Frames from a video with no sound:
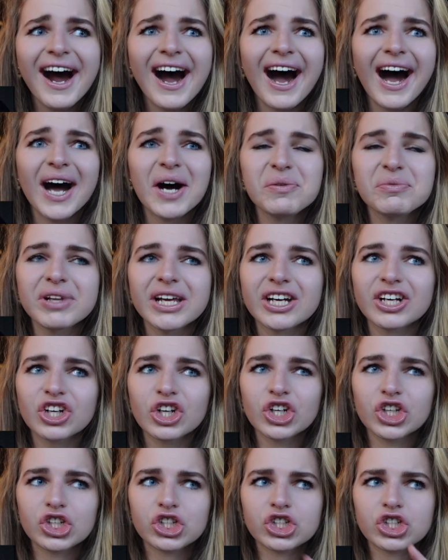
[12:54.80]
I'm
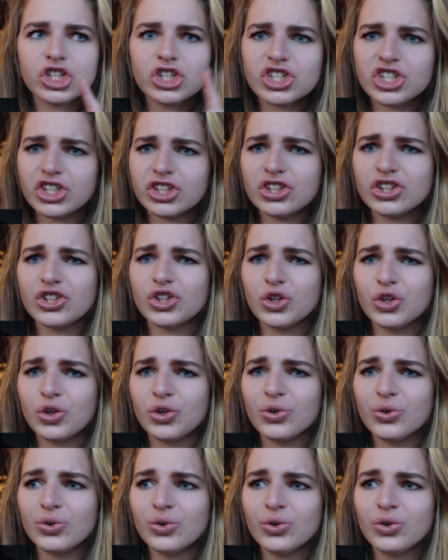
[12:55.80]
like, she cheated on
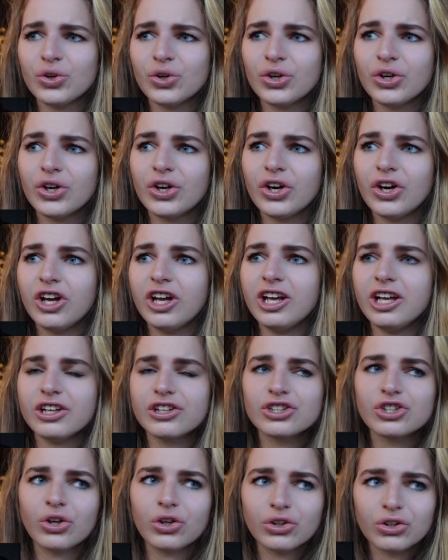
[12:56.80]
you
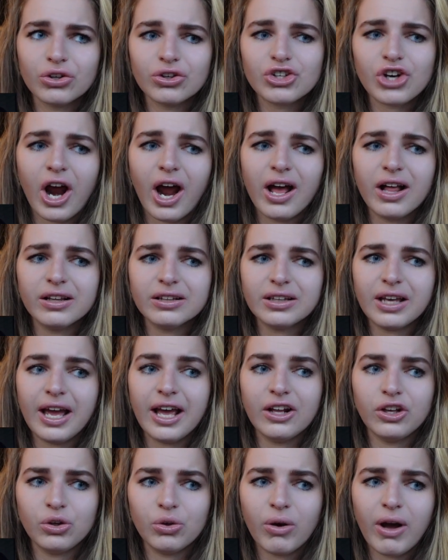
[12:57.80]
it's not your child
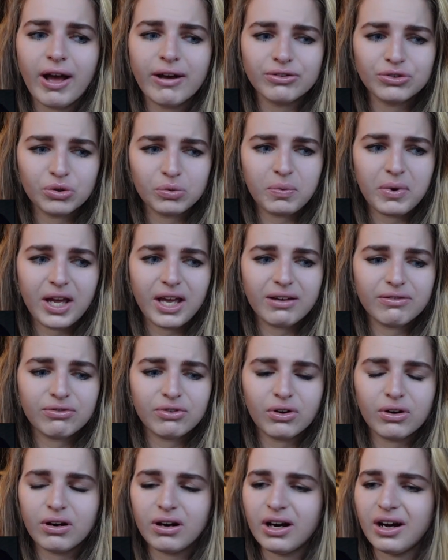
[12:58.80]
and you have to pay
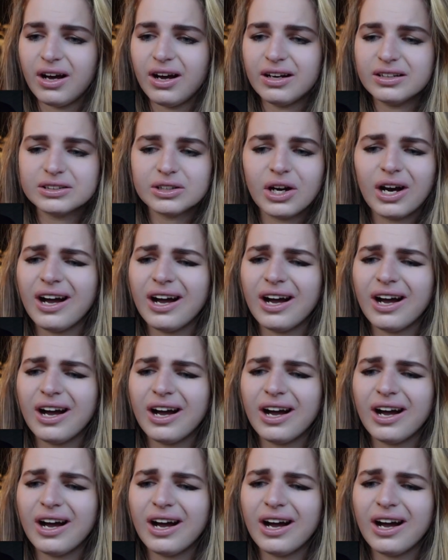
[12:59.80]
for uh, uh,